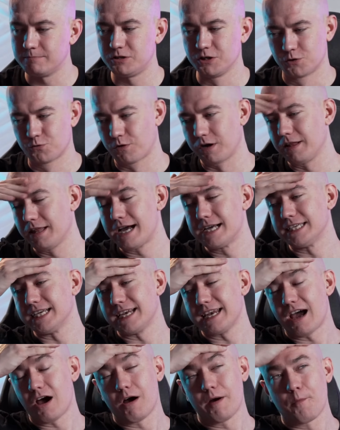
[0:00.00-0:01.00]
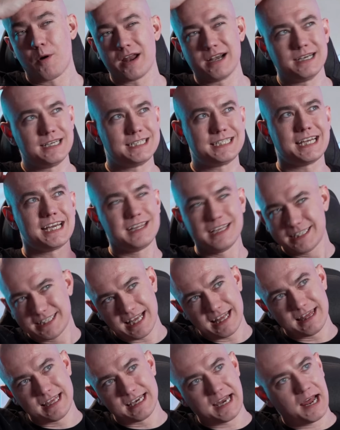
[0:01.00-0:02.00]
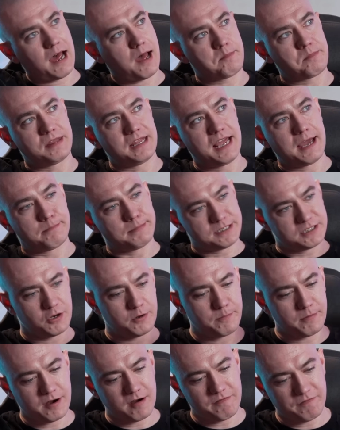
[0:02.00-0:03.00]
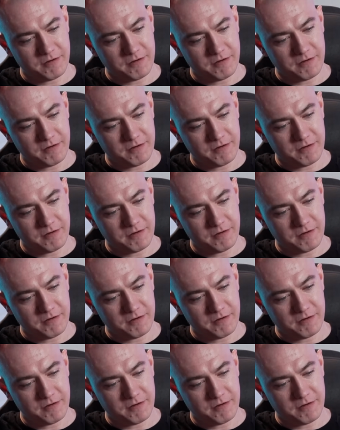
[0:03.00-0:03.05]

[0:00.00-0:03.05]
I'm just realizing now I wanted to say this at the top of the episode, but I